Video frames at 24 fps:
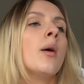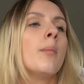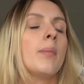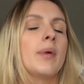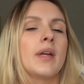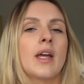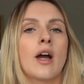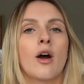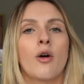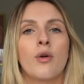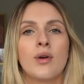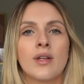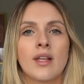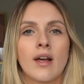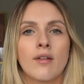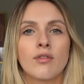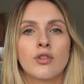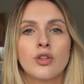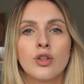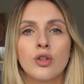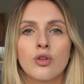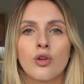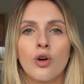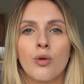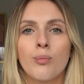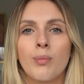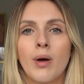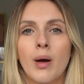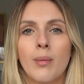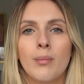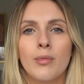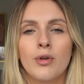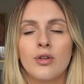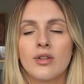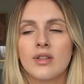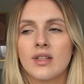But yeah, I always have two
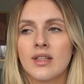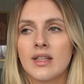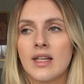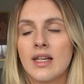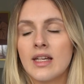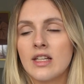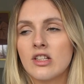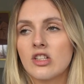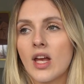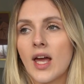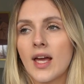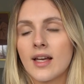compound moves in each